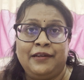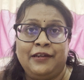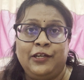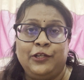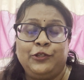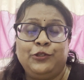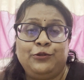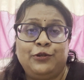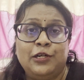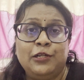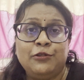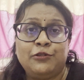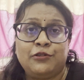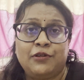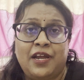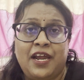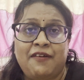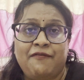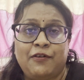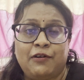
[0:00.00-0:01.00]
you also
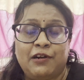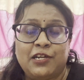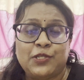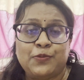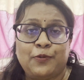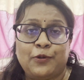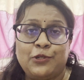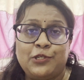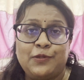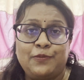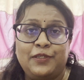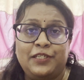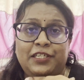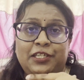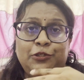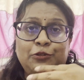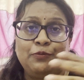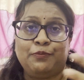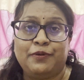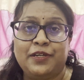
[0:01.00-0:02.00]
have a responsibility
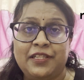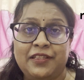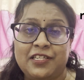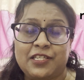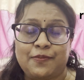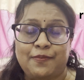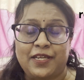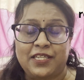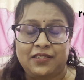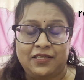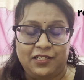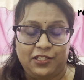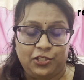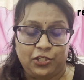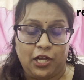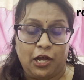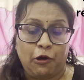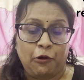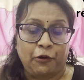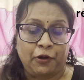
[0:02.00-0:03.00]
to bring this message
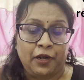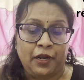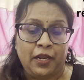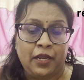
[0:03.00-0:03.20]
out.